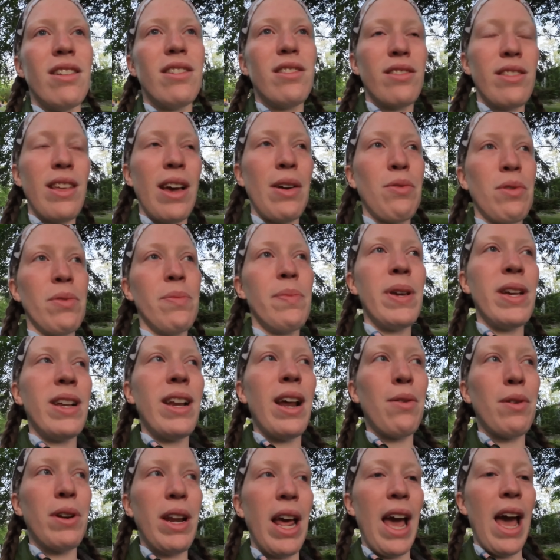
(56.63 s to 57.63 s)
So that would
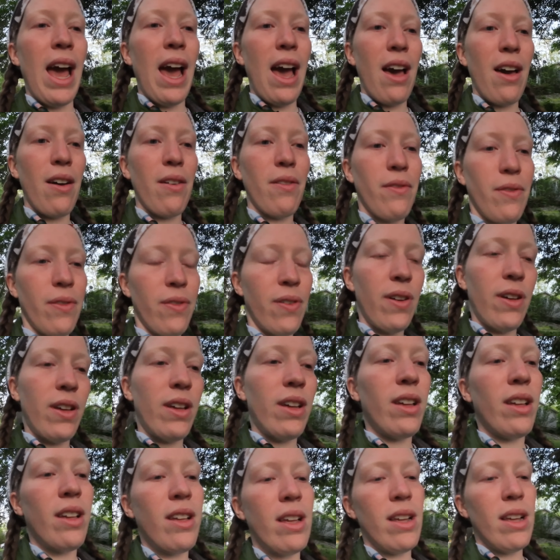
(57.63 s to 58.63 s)
mean I would have
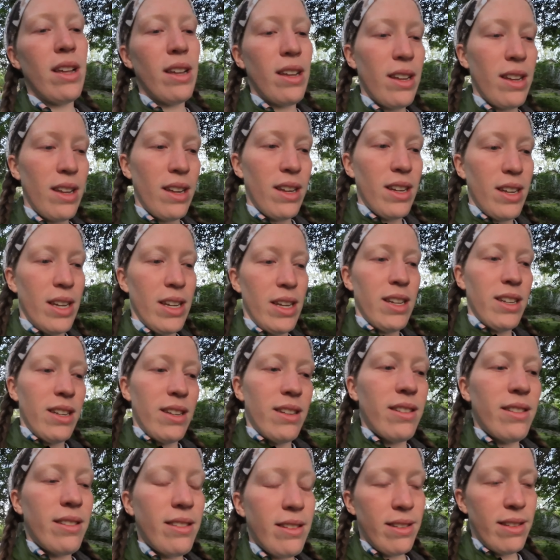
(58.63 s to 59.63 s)

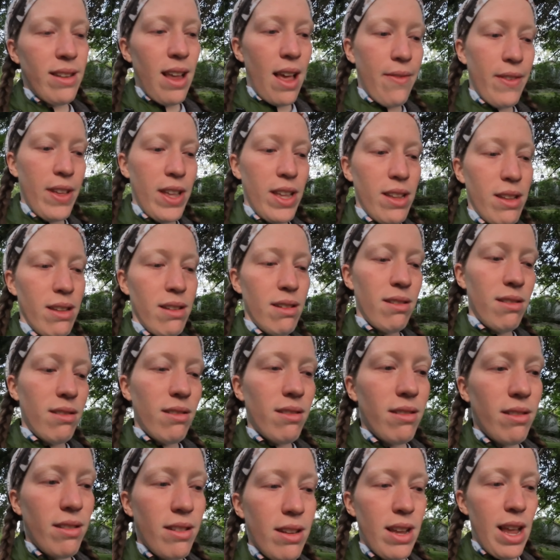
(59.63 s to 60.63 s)

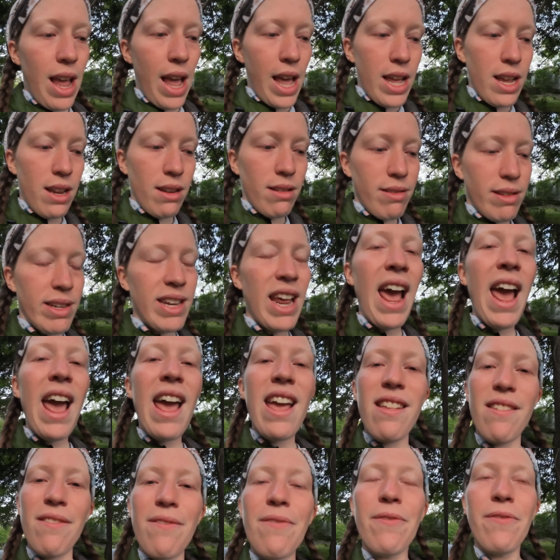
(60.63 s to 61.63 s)
seven, eight,
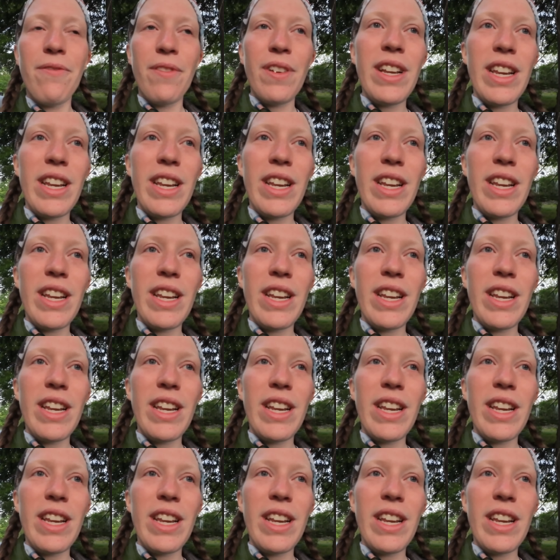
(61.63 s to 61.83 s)
ten